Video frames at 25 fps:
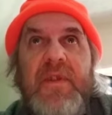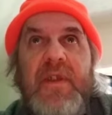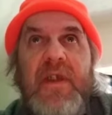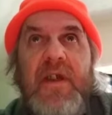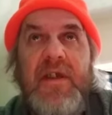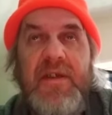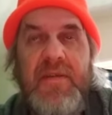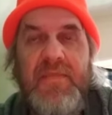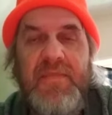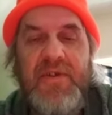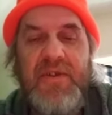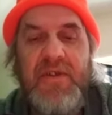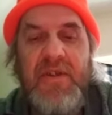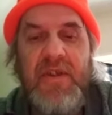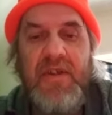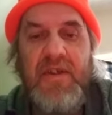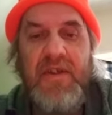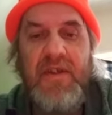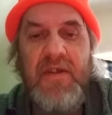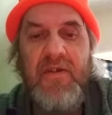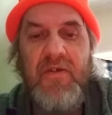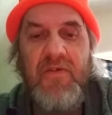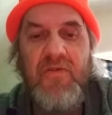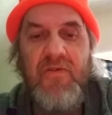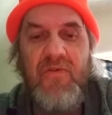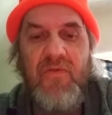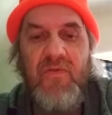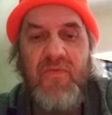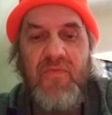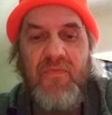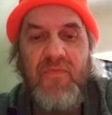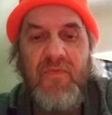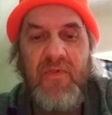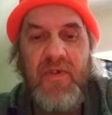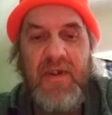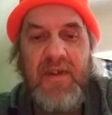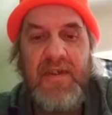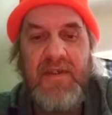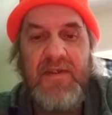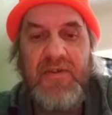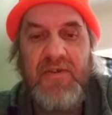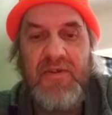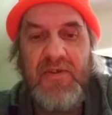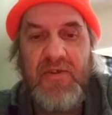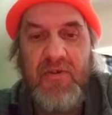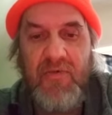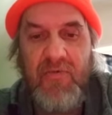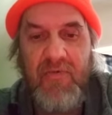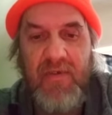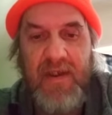I am seeking
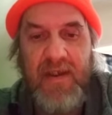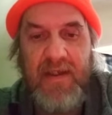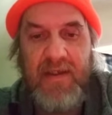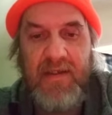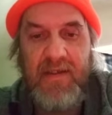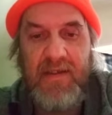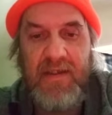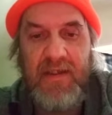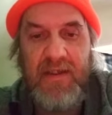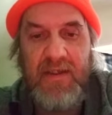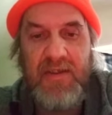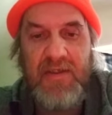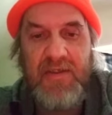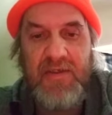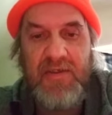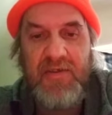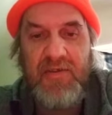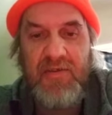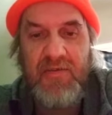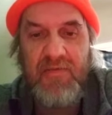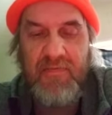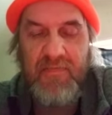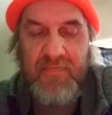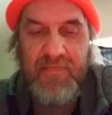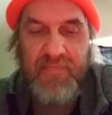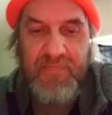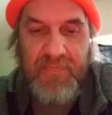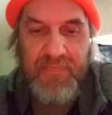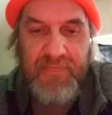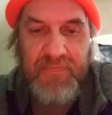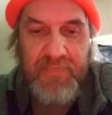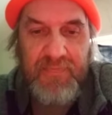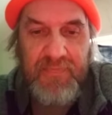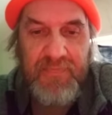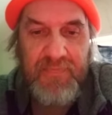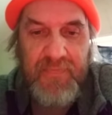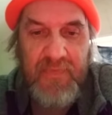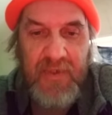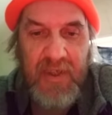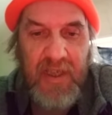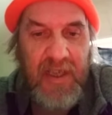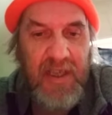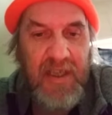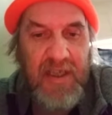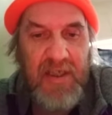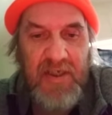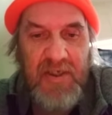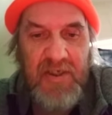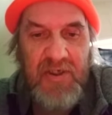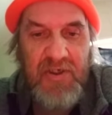girlfriends, grannies,
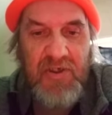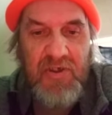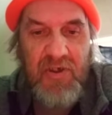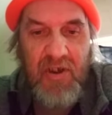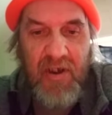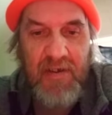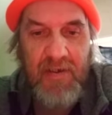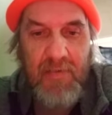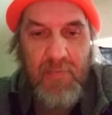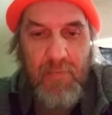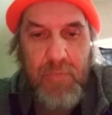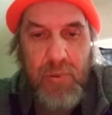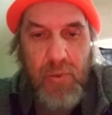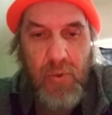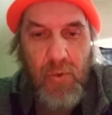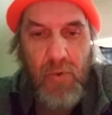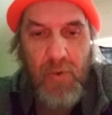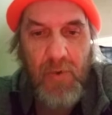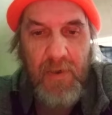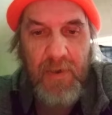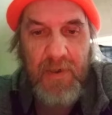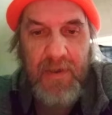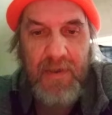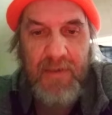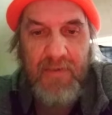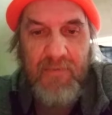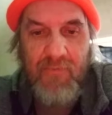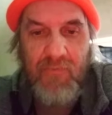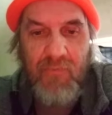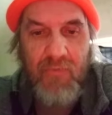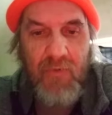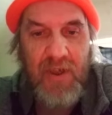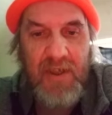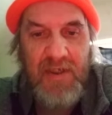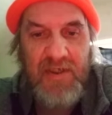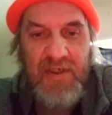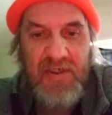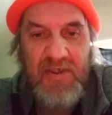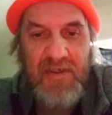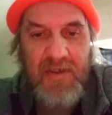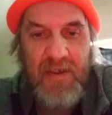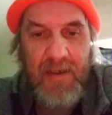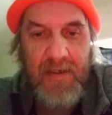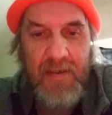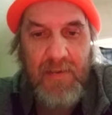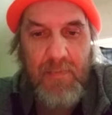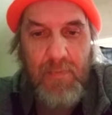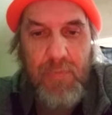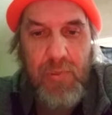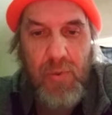age unimportant, race
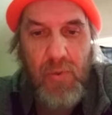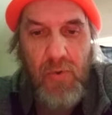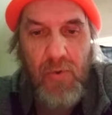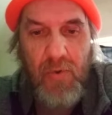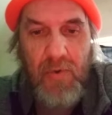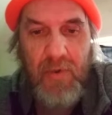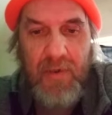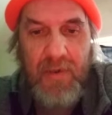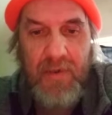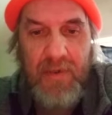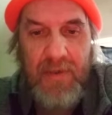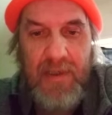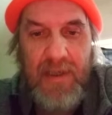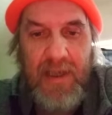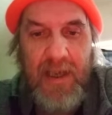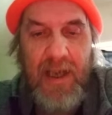unimportant.